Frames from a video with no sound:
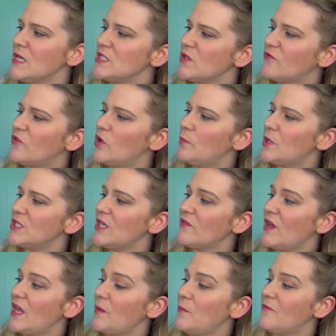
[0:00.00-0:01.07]
It's a full
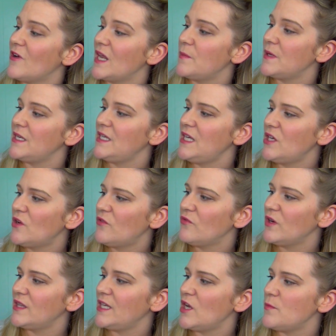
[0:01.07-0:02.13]
multivitamin,
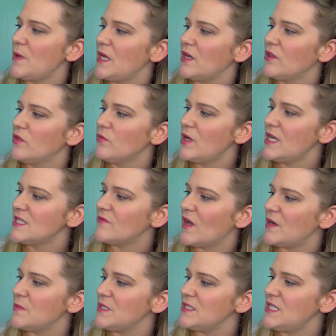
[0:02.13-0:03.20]
eco-friendly omega-3s.
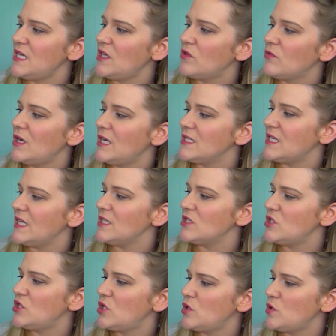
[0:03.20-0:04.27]
Vitamin D3
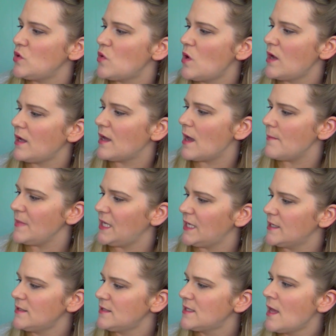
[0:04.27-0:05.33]
contains two
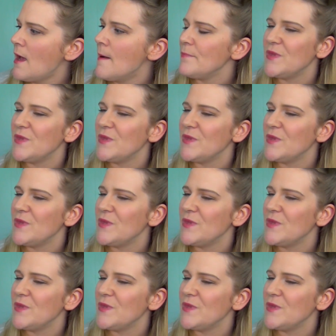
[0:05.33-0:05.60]
gummies.